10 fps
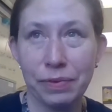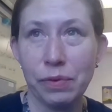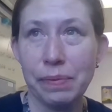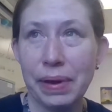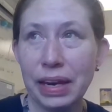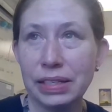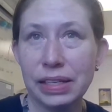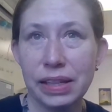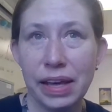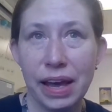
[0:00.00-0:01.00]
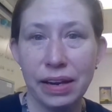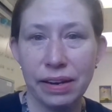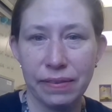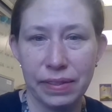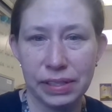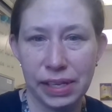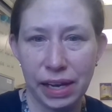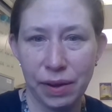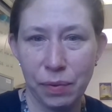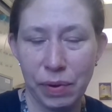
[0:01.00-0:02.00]
We made it to the end of the
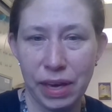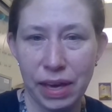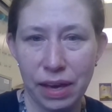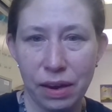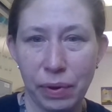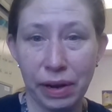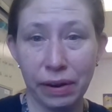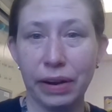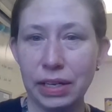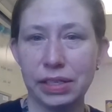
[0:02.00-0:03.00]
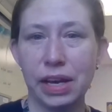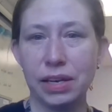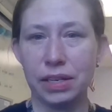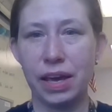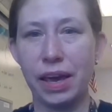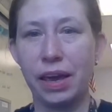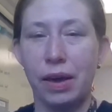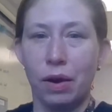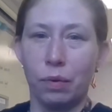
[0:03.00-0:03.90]
second week, and we had a great day today.